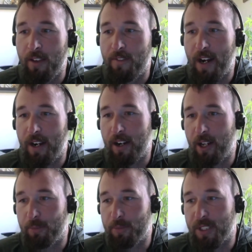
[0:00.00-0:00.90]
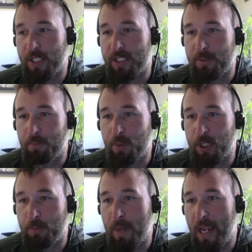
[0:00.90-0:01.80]
Fire helps us
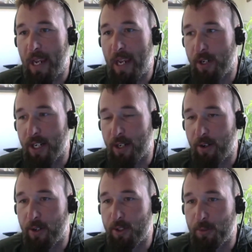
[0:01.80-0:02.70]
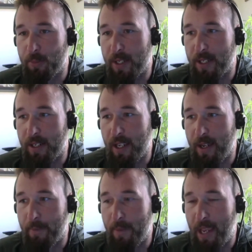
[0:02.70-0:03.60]
push back woody encroachment
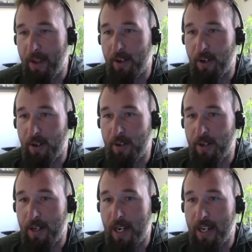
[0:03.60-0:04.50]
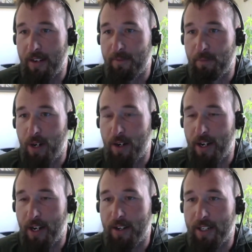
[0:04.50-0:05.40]
out in our native prairie
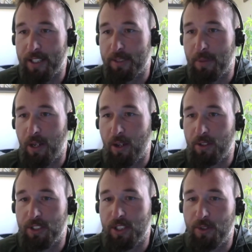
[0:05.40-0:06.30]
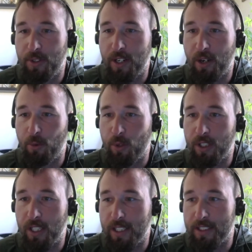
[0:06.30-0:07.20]
areas, but also in our
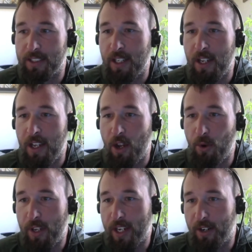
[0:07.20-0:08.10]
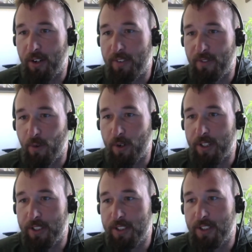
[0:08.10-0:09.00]
woodlands, oak hickory
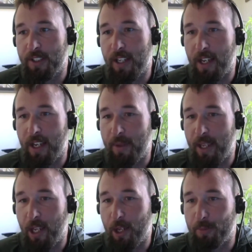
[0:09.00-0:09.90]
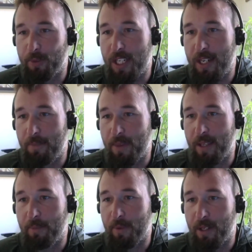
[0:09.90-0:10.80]
forest It helps keep
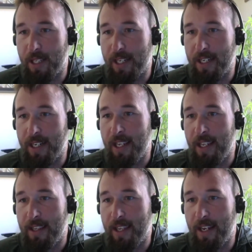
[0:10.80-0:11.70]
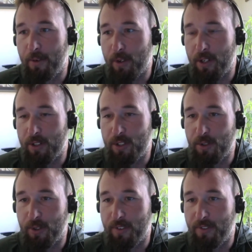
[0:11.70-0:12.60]
them clean. They were used
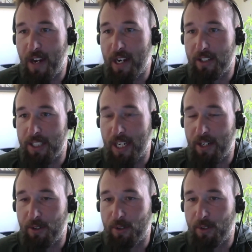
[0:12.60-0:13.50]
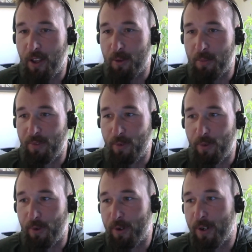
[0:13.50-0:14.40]
to a fire cycle long
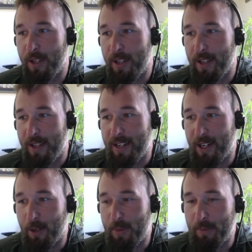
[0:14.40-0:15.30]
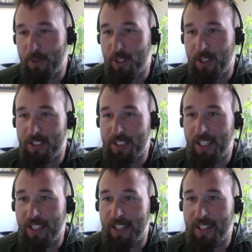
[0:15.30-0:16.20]
before, people started
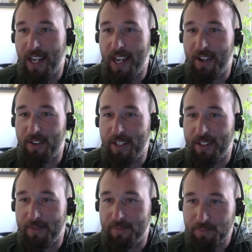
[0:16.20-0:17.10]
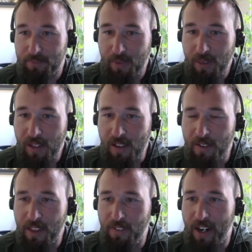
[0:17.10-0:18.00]
settling down and
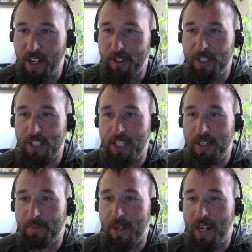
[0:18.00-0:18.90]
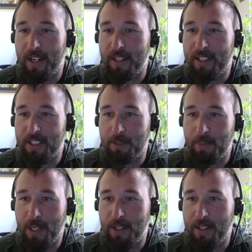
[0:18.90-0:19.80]
the fire regime kind of
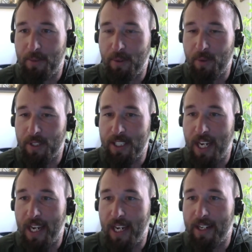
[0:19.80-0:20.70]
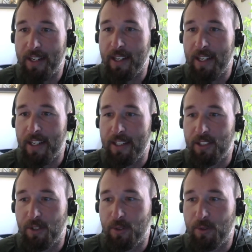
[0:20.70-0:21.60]
disappeared that we once had.
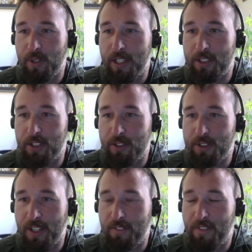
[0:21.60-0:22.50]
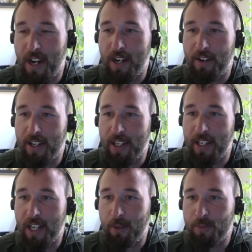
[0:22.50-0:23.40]
So introducing fire again
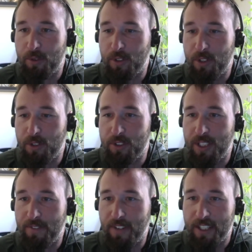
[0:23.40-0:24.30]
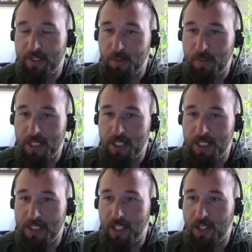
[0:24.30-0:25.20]
helps reduce the invasive
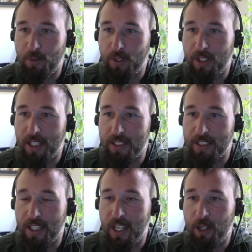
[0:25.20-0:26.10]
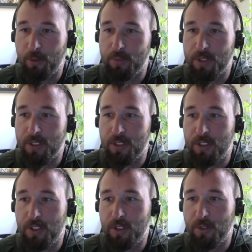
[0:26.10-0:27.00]
species in our woodlands and helps
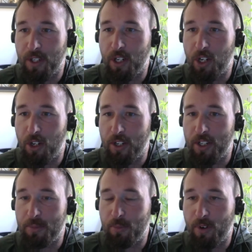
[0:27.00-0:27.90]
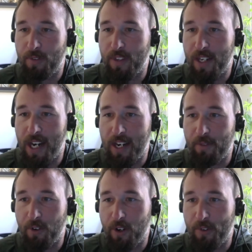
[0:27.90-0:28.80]
to encourage more of the native
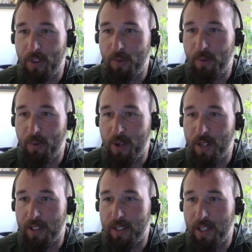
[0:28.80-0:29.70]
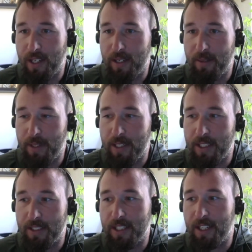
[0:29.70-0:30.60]
growth that we want in
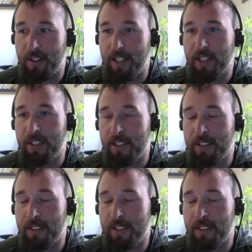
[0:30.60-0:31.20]
this area.